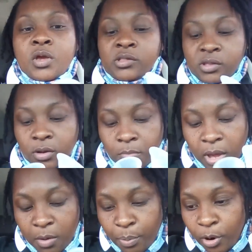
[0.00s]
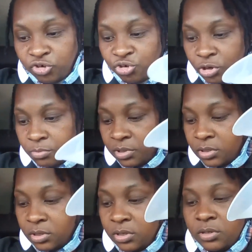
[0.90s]
So the main part you're going to be
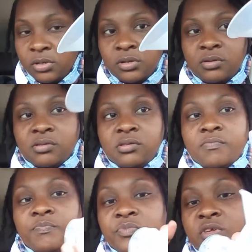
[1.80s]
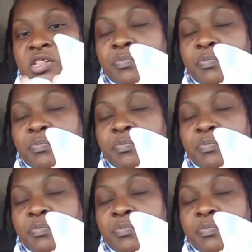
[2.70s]
cleaning is this